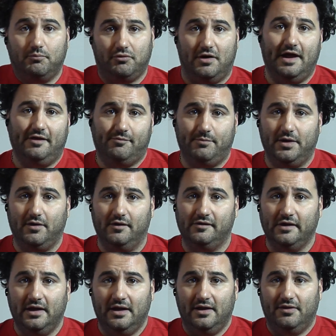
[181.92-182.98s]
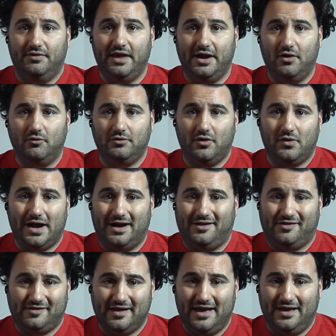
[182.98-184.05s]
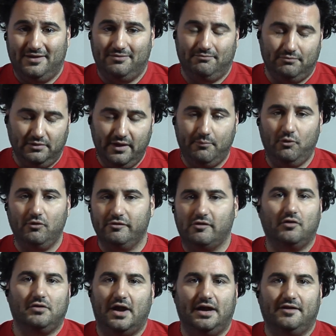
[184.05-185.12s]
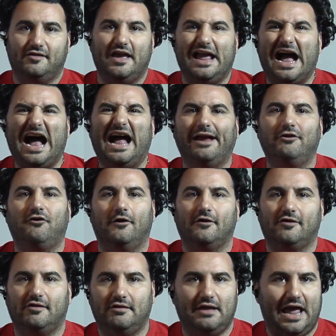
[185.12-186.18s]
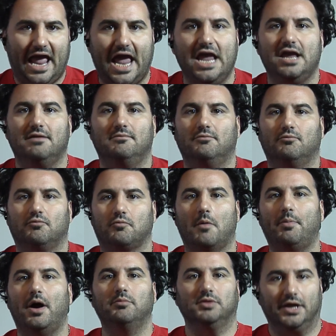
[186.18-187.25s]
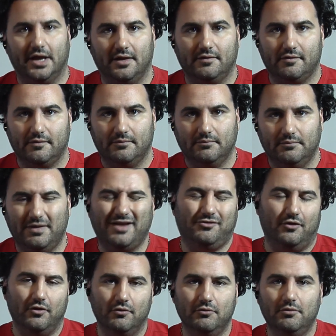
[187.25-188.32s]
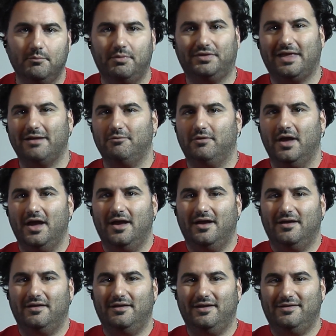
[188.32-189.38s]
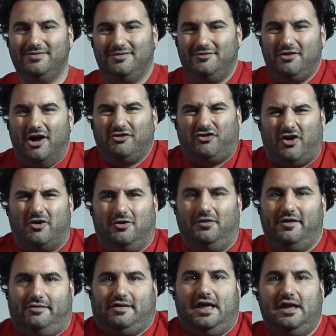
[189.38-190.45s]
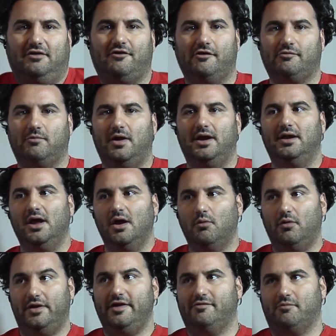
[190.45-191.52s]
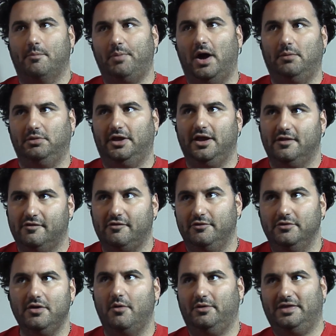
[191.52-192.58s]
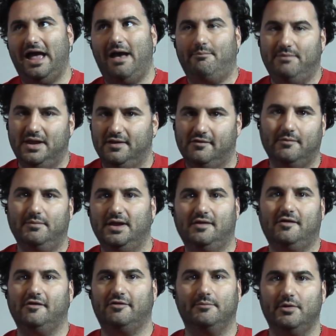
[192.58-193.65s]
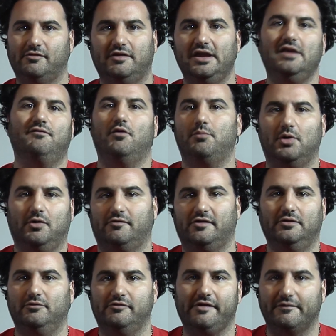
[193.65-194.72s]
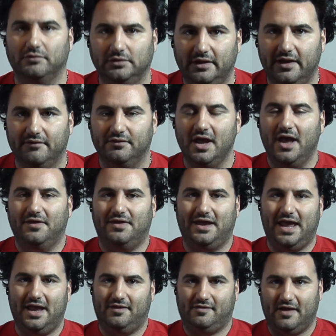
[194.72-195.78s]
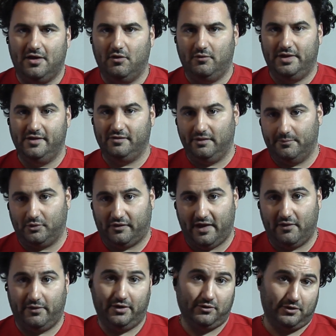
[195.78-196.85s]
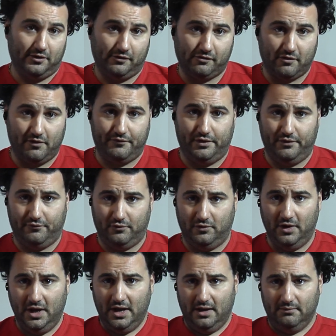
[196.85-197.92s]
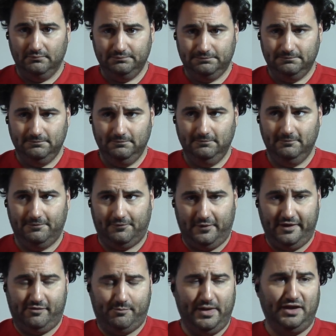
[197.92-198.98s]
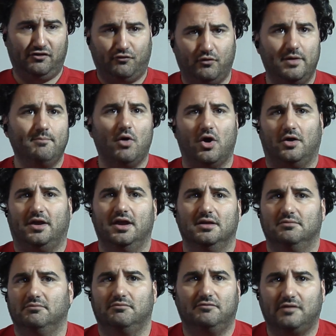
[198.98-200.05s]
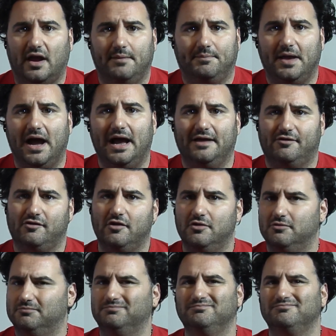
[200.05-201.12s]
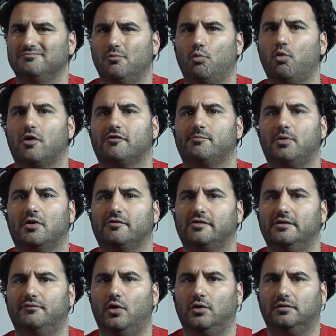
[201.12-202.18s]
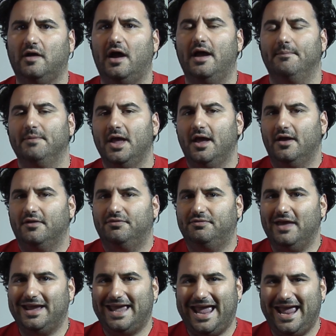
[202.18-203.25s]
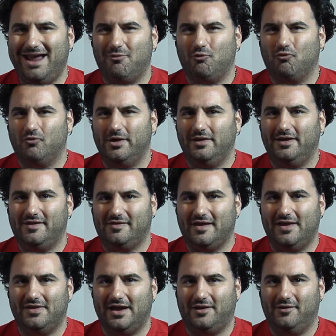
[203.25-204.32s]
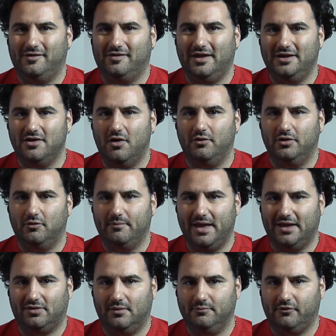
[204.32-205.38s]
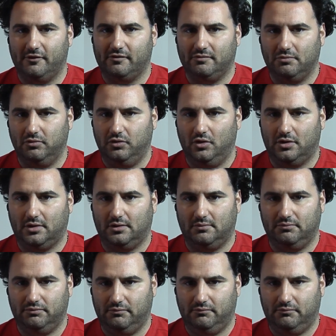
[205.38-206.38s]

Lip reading: press because they don't know how to say, liberals don't know how to say, I just hate Republicans. They do, but a journalist can't just write, well, he's Republican, so you know what that means. It means he's the most evil person who's ever lived. They can't say, oh, he's libertarian or conservative or free speech, free market type guy, so worst person of all time. They can't really say that because they know it'll make them just look